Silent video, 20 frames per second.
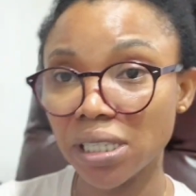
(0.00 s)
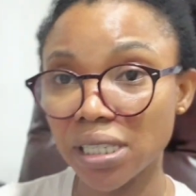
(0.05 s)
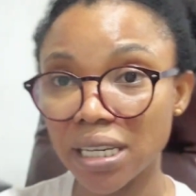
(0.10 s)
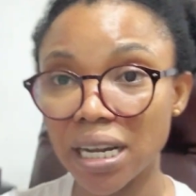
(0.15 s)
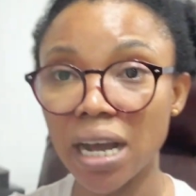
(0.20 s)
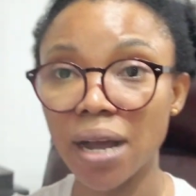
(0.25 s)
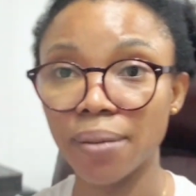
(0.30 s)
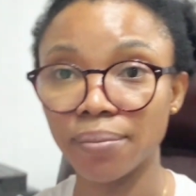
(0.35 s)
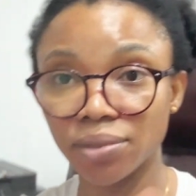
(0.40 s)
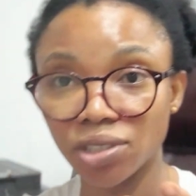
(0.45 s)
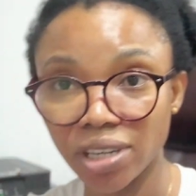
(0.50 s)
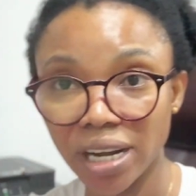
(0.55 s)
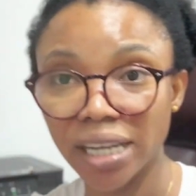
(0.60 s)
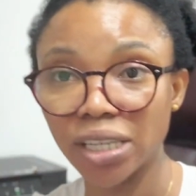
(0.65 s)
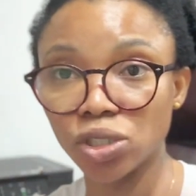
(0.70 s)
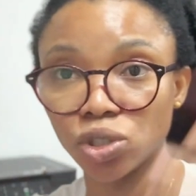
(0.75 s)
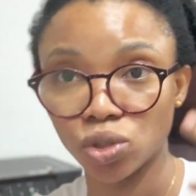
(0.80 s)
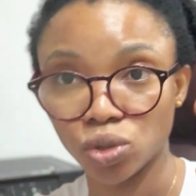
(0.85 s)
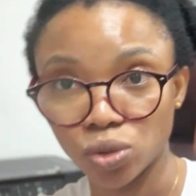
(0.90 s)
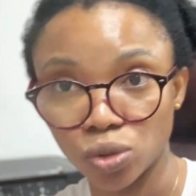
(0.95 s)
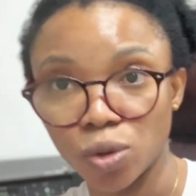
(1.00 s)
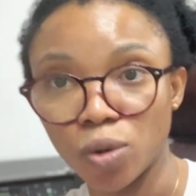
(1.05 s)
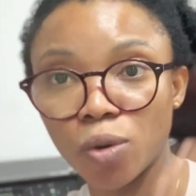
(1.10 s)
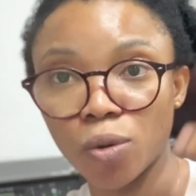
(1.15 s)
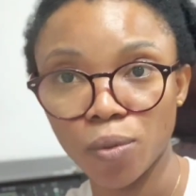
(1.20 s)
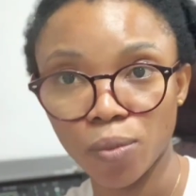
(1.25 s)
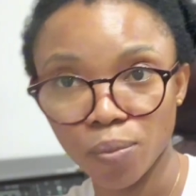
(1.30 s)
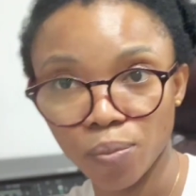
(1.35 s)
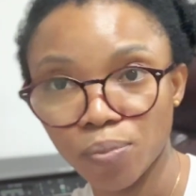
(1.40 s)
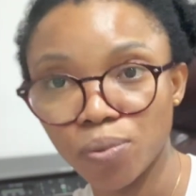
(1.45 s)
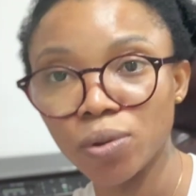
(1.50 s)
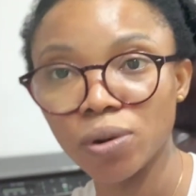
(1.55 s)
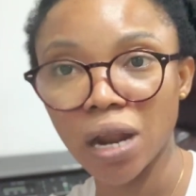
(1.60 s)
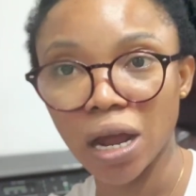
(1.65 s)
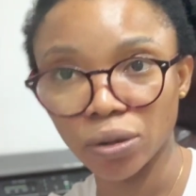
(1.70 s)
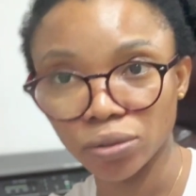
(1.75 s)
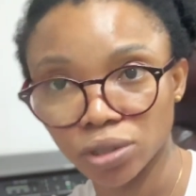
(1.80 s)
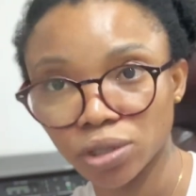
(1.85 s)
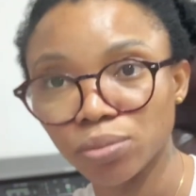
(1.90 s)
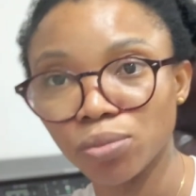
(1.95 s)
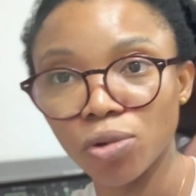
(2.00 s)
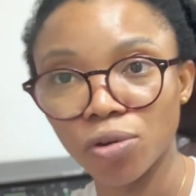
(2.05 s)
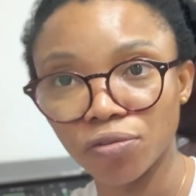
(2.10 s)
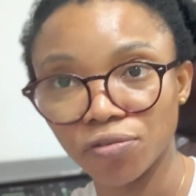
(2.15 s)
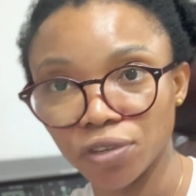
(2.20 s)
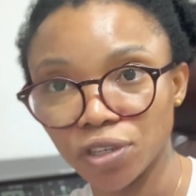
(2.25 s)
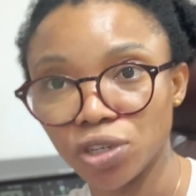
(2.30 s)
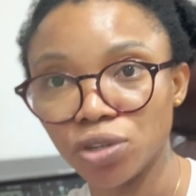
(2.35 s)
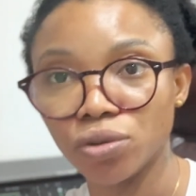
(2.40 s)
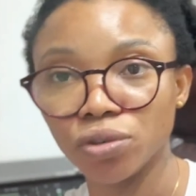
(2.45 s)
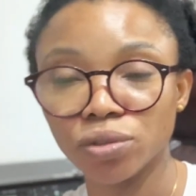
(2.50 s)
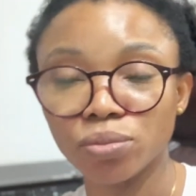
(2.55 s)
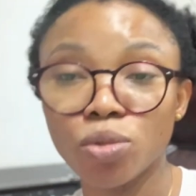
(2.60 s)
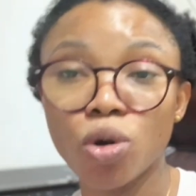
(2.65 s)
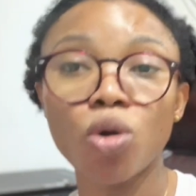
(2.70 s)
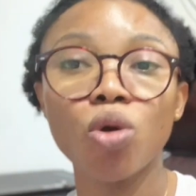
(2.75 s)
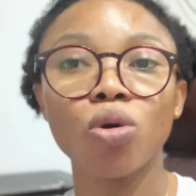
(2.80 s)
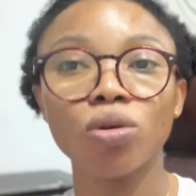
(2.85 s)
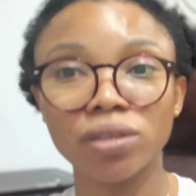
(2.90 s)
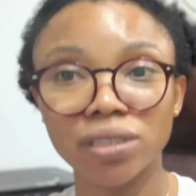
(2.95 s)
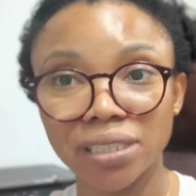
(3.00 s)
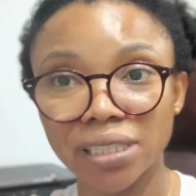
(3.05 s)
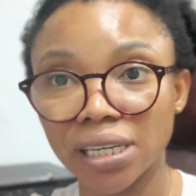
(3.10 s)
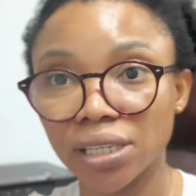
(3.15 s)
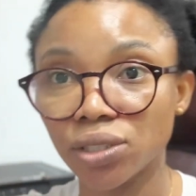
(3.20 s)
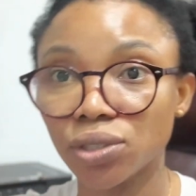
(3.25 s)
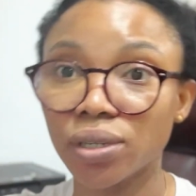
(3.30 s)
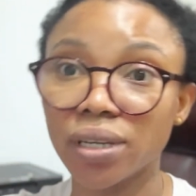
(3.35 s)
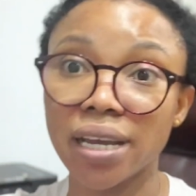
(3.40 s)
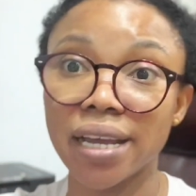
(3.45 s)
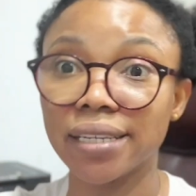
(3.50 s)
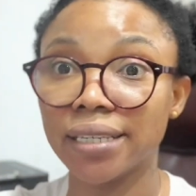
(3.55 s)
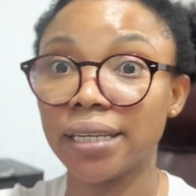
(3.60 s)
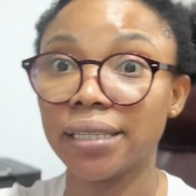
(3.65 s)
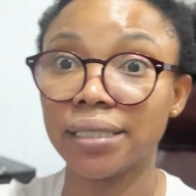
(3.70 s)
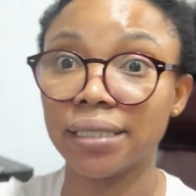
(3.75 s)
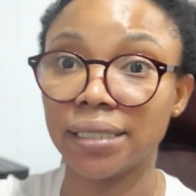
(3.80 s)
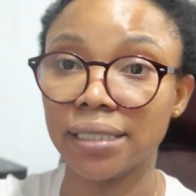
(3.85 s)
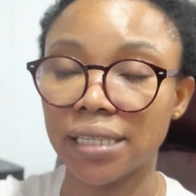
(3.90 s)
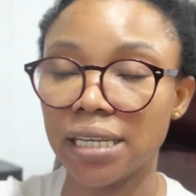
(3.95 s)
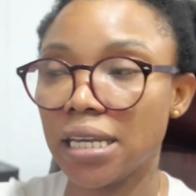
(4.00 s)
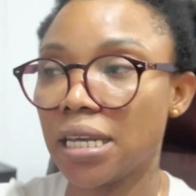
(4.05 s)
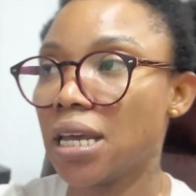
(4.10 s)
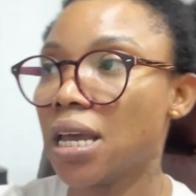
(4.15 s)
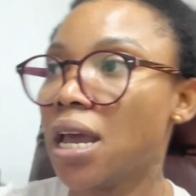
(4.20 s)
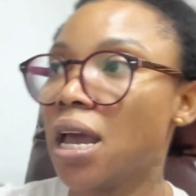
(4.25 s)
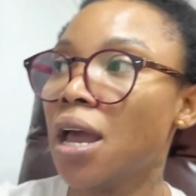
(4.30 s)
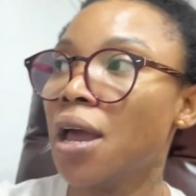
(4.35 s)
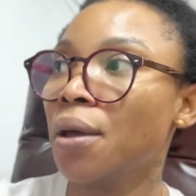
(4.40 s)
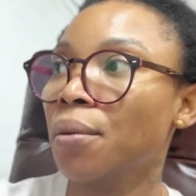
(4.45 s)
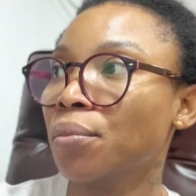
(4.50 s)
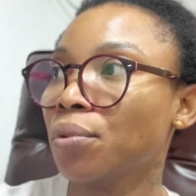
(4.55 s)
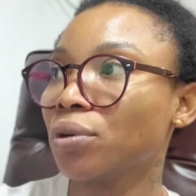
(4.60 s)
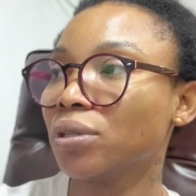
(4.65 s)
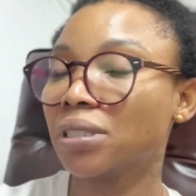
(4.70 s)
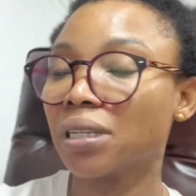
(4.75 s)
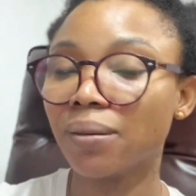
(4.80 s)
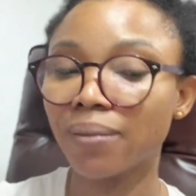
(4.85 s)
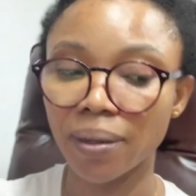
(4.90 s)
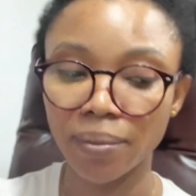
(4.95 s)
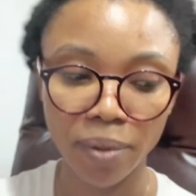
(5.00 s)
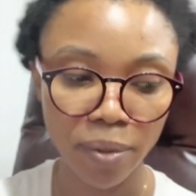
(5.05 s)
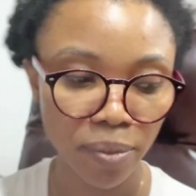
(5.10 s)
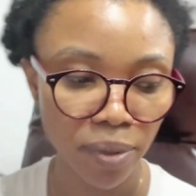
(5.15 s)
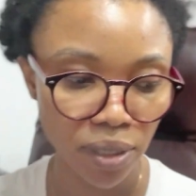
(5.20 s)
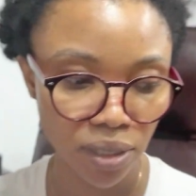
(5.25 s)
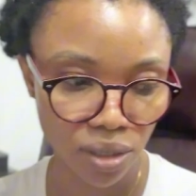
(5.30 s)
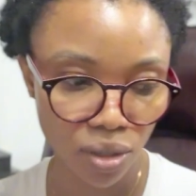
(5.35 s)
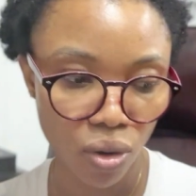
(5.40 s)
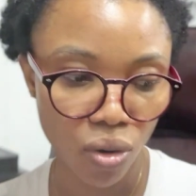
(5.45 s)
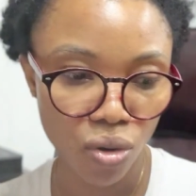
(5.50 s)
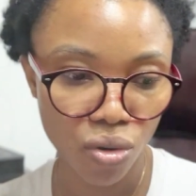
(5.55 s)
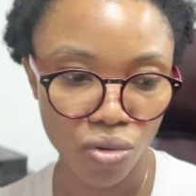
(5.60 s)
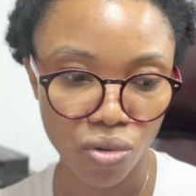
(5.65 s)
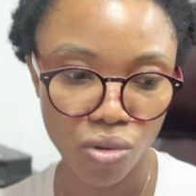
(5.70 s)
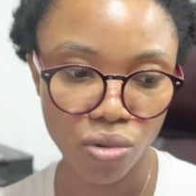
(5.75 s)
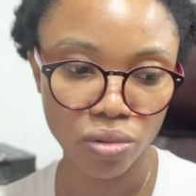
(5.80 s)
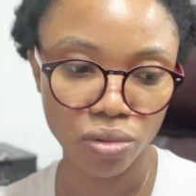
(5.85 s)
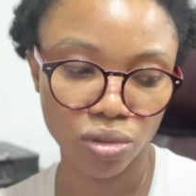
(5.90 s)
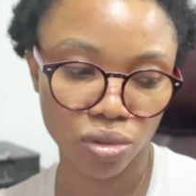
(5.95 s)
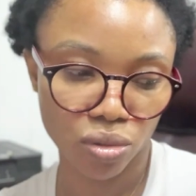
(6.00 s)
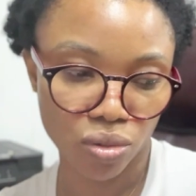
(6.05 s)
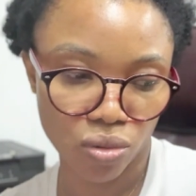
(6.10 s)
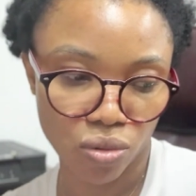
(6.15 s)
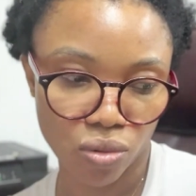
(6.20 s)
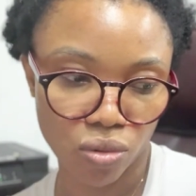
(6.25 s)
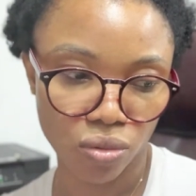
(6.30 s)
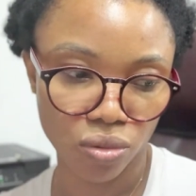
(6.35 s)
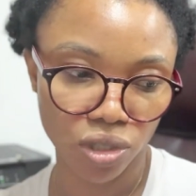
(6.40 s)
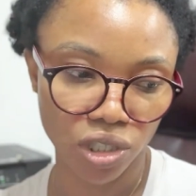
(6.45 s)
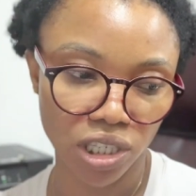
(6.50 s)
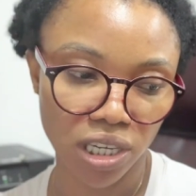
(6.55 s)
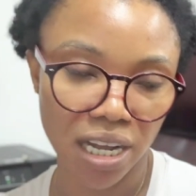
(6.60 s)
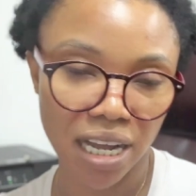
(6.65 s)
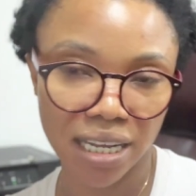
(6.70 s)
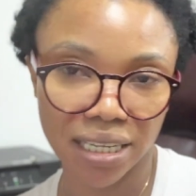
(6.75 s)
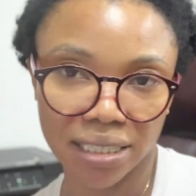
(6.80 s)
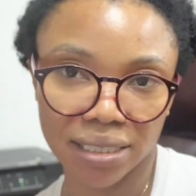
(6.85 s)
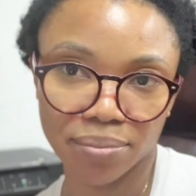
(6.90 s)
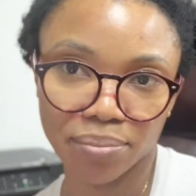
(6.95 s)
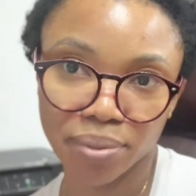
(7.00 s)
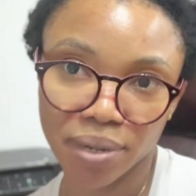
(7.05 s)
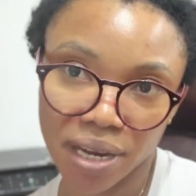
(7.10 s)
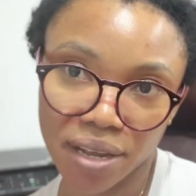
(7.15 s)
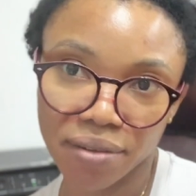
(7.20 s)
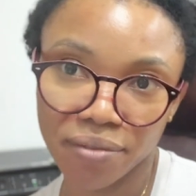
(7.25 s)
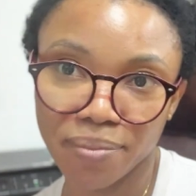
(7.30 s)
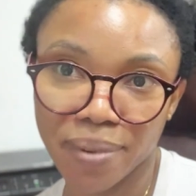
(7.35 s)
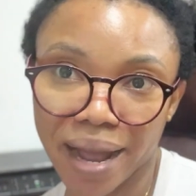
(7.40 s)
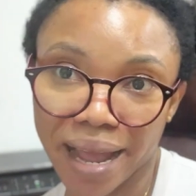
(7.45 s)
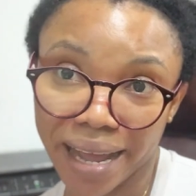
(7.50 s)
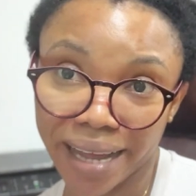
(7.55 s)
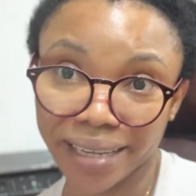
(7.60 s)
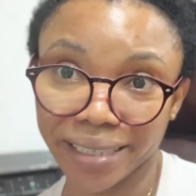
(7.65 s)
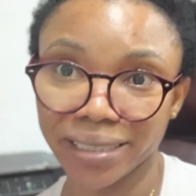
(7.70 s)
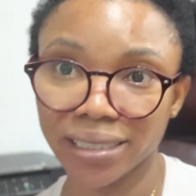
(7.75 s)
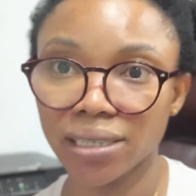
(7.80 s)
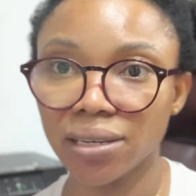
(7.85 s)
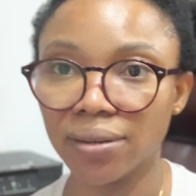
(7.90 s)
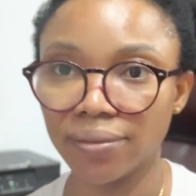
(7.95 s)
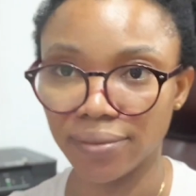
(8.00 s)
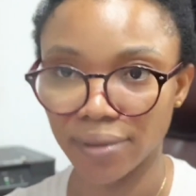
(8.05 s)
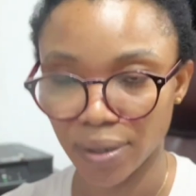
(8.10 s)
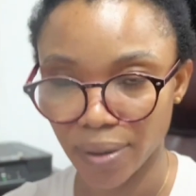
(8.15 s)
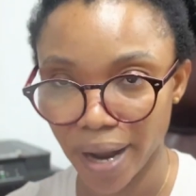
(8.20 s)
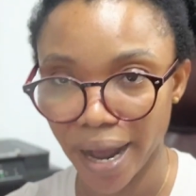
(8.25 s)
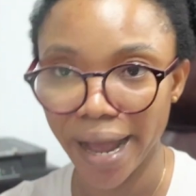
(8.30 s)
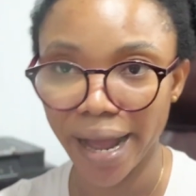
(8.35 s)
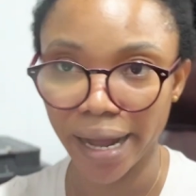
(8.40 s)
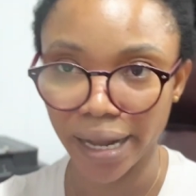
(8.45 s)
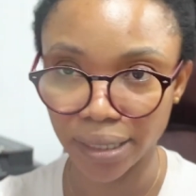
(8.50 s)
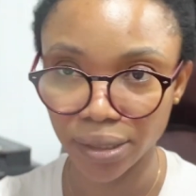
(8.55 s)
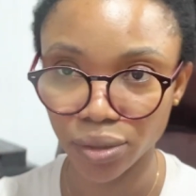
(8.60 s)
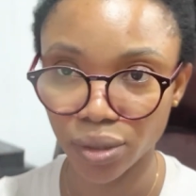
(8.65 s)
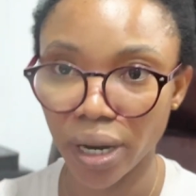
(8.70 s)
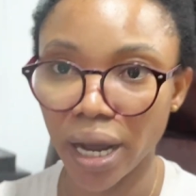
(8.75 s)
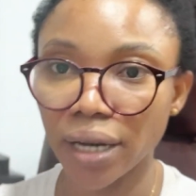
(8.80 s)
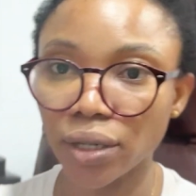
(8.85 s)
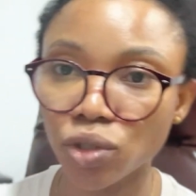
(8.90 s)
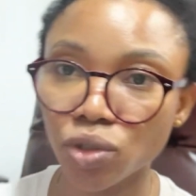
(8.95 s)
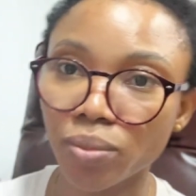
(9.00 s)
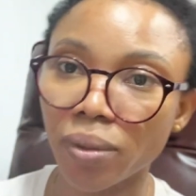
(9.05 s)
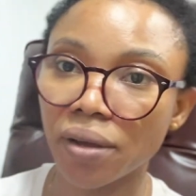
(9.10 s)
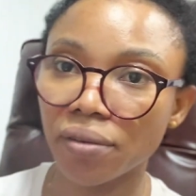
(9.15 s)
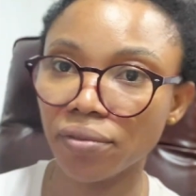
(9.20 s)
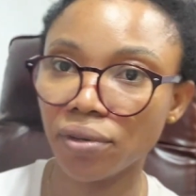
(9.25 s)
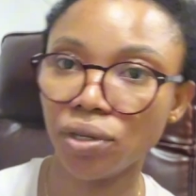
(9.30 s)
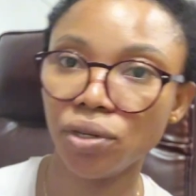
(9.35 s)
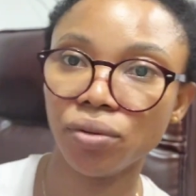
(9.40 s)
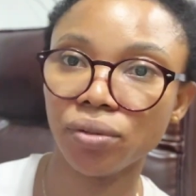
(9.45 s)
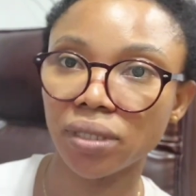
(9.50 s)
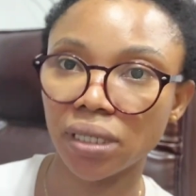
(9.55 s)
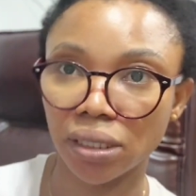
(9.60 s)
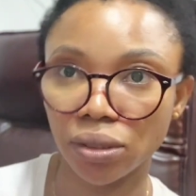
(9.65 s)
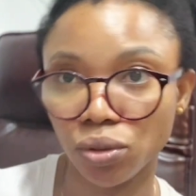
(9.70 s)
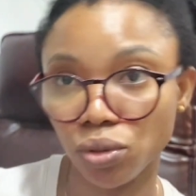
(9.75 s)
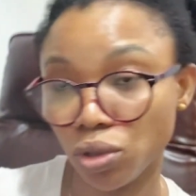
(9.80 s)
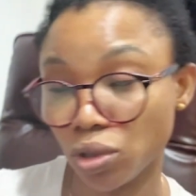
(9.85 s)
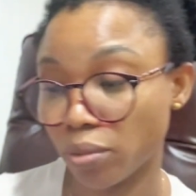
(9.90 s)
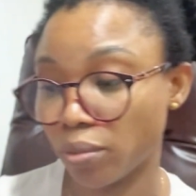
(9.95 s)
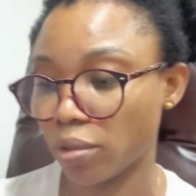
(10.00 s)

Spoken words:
now I'm trying to pull out more videos, more content, so you guys get to see. Because now my baby is all grown, so she can play by herself. I do my videos and do some